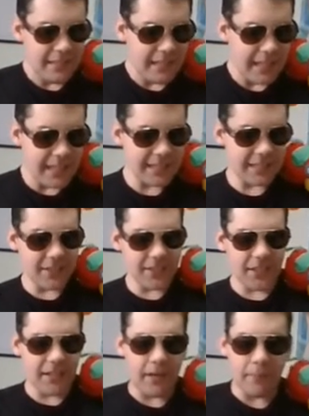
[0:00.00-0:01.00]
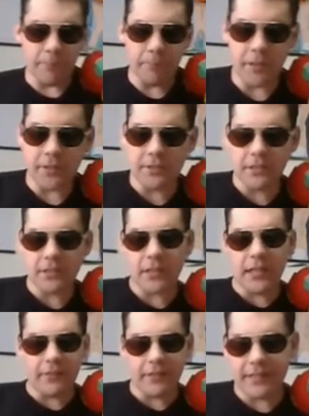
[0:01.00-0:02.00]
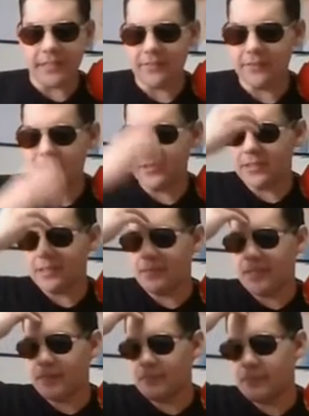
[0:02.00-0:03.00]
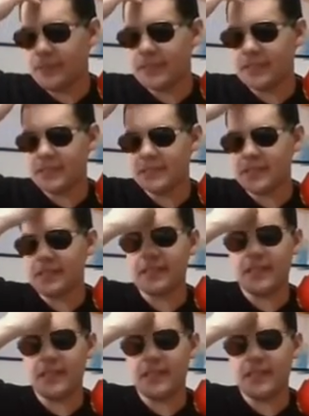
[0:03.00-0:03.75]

I still don't know how personal I want these videos to be because like they